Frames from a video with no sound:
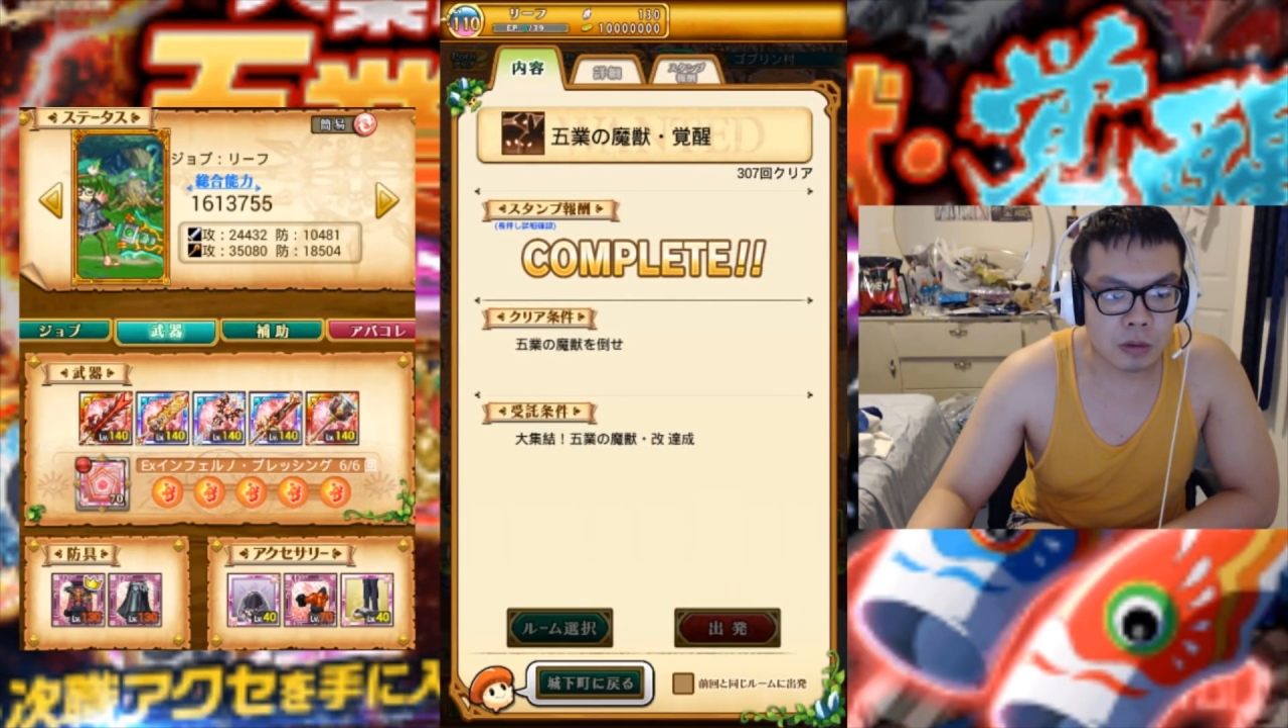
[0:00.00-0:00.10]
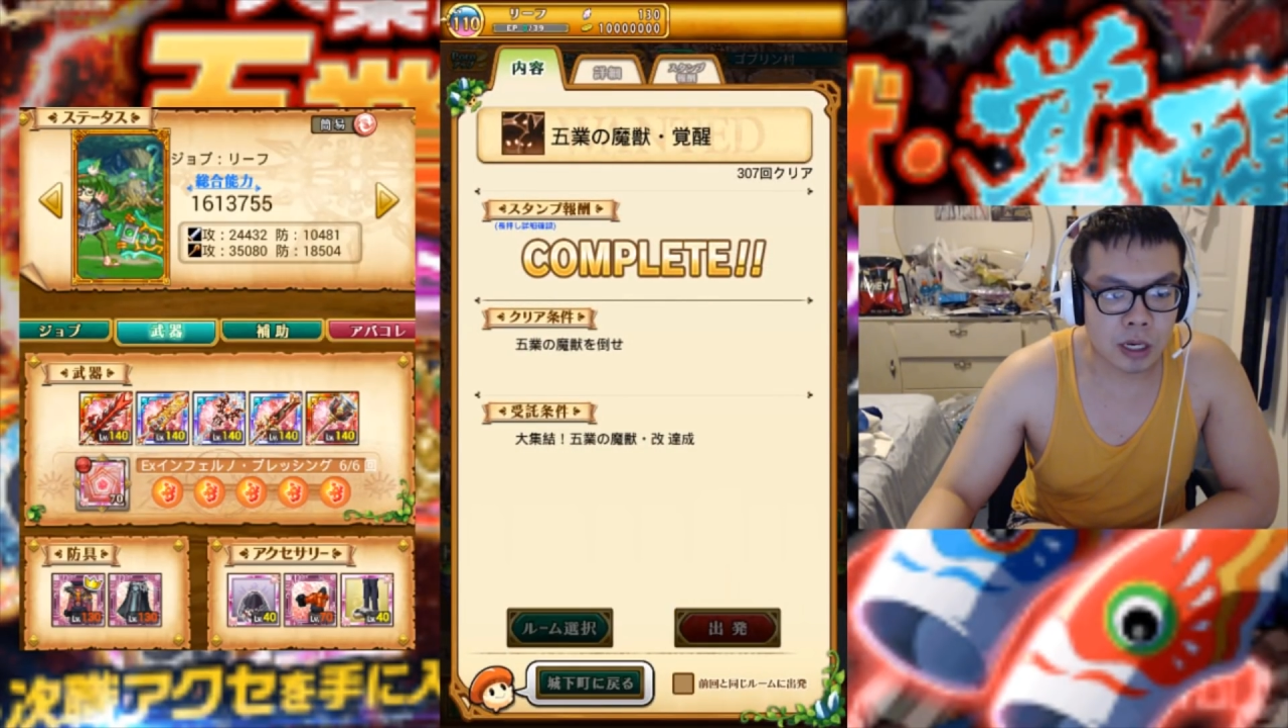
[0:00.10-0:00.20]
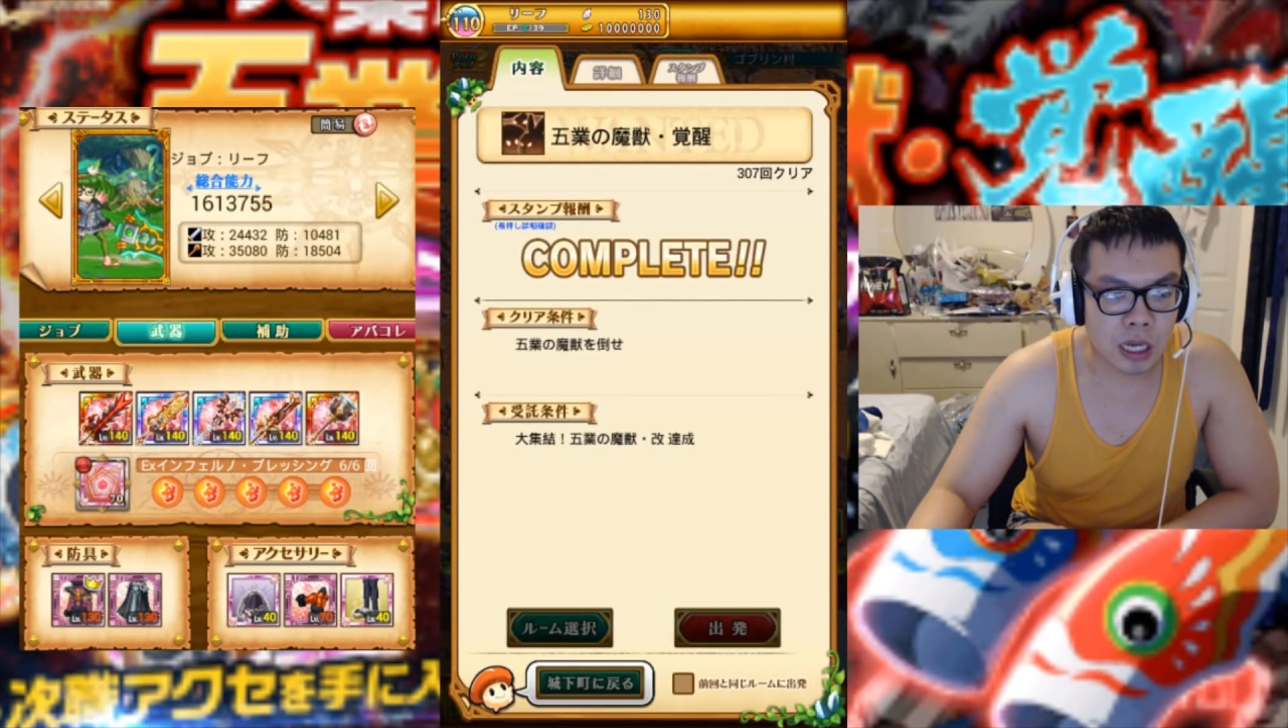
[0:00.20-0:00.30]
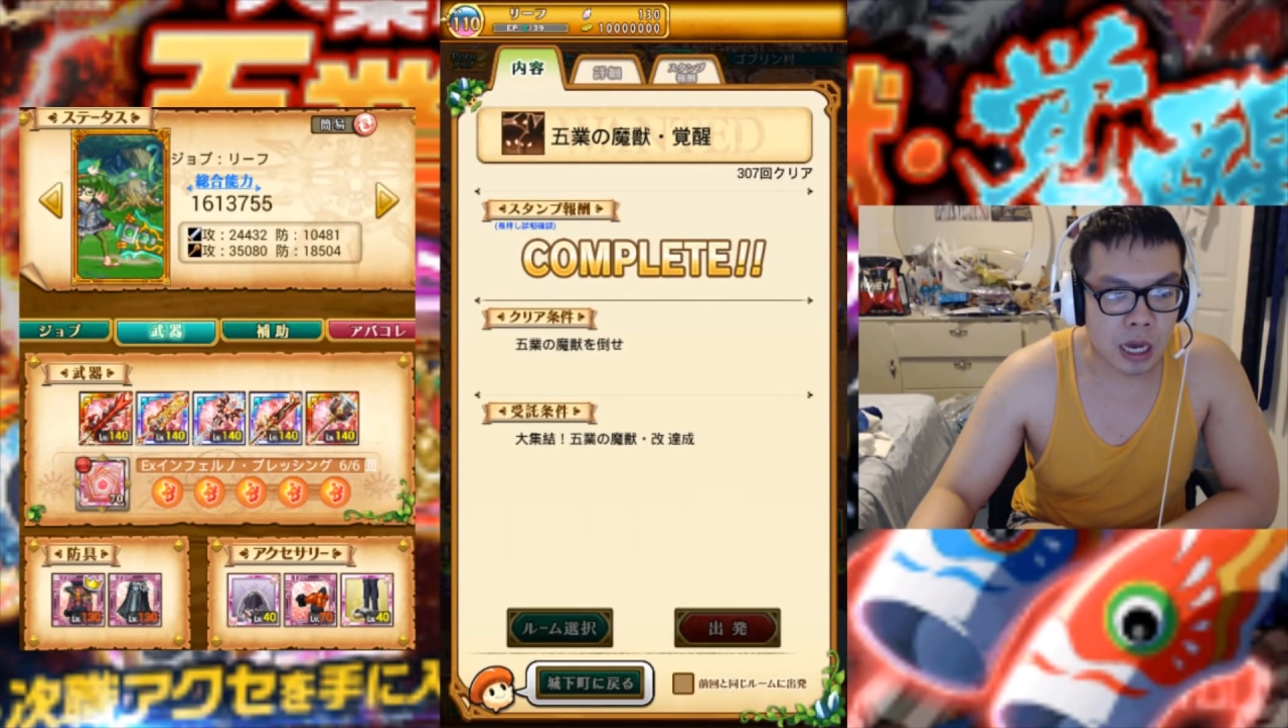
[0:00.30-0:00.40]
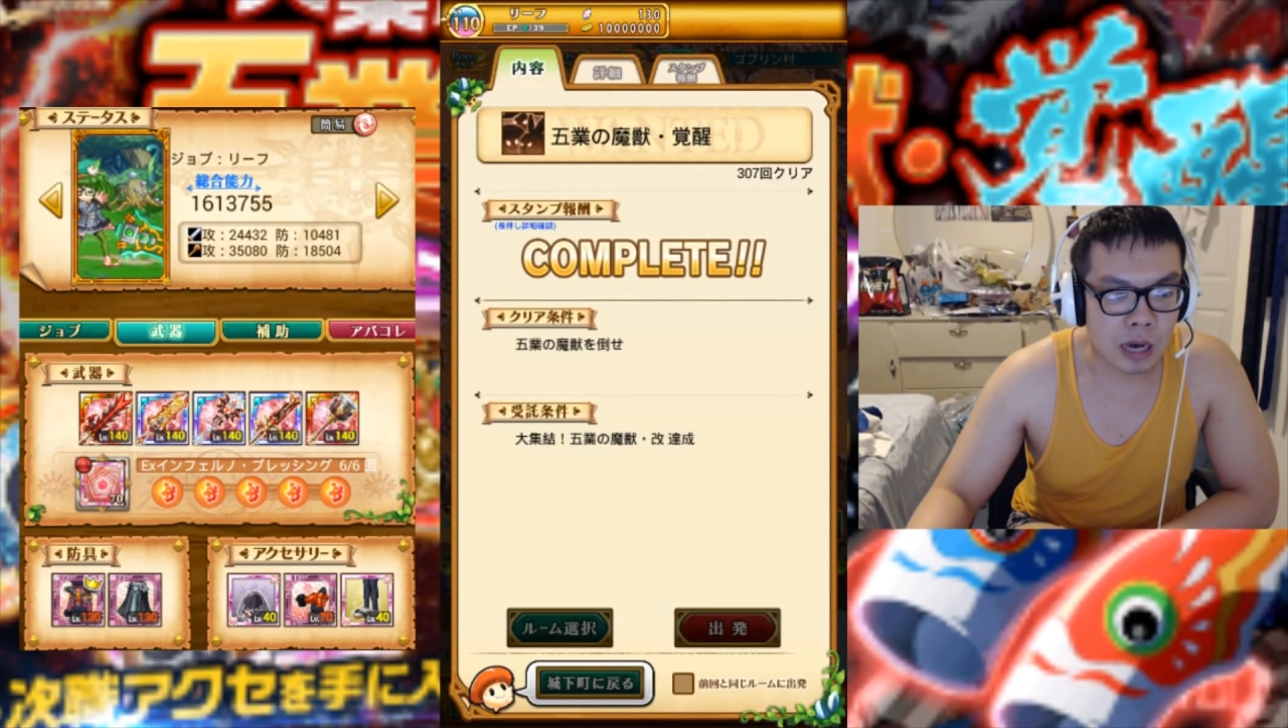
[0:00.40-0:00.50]

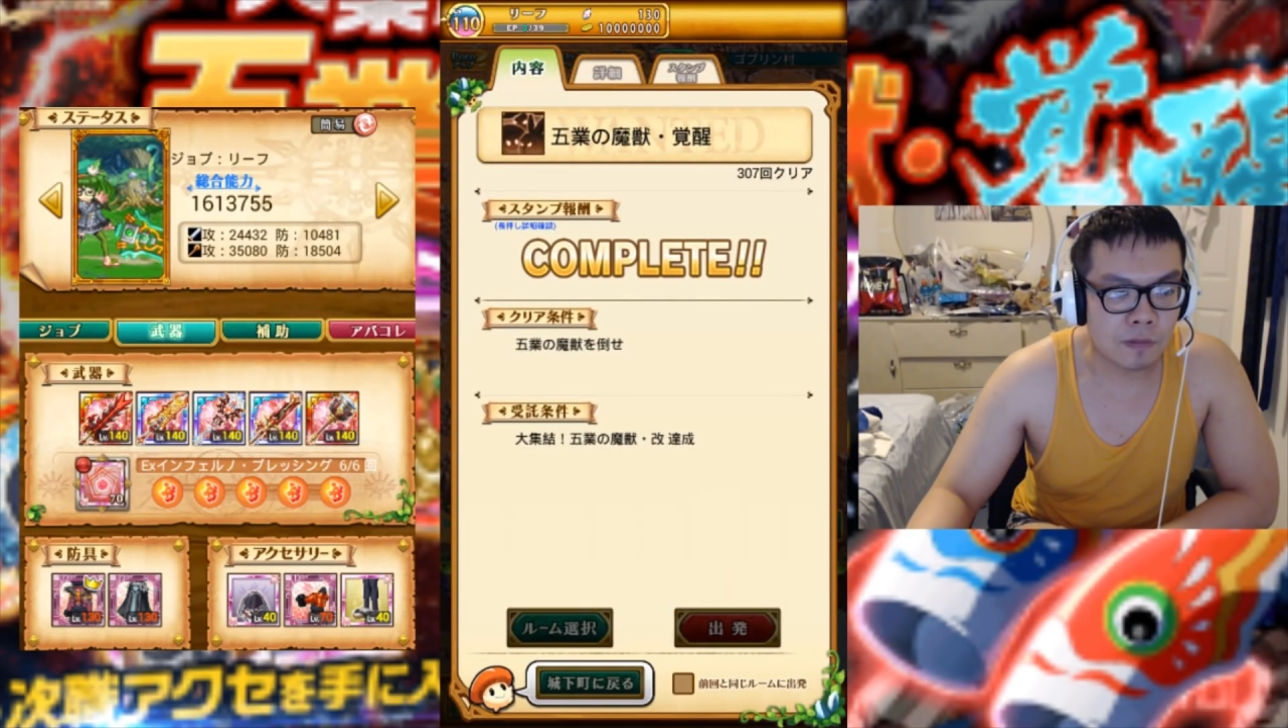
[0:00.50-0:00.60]
right now